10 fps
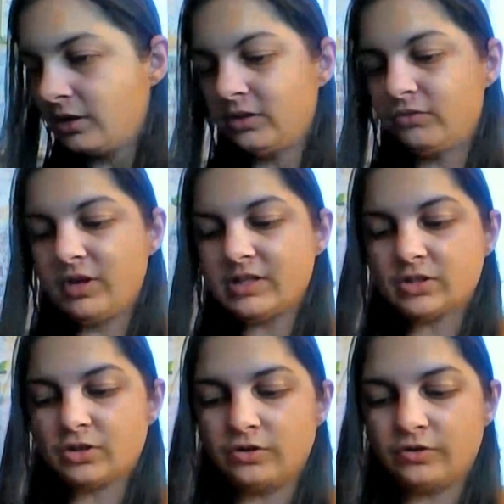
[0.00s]
the
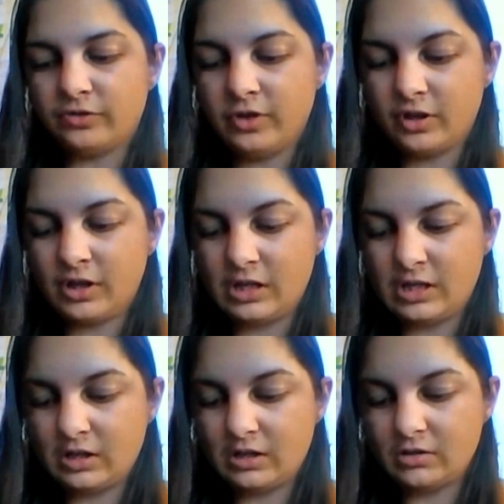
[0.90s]
rest of
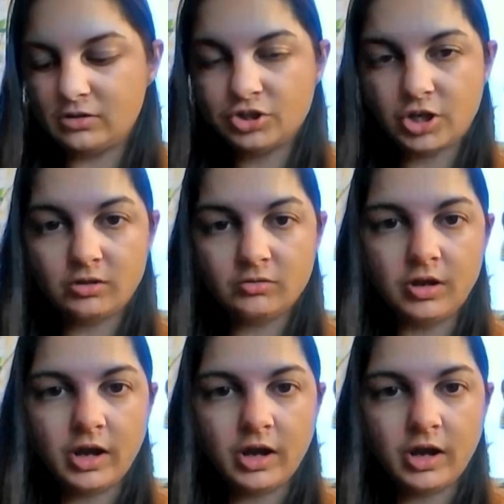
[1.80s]
the show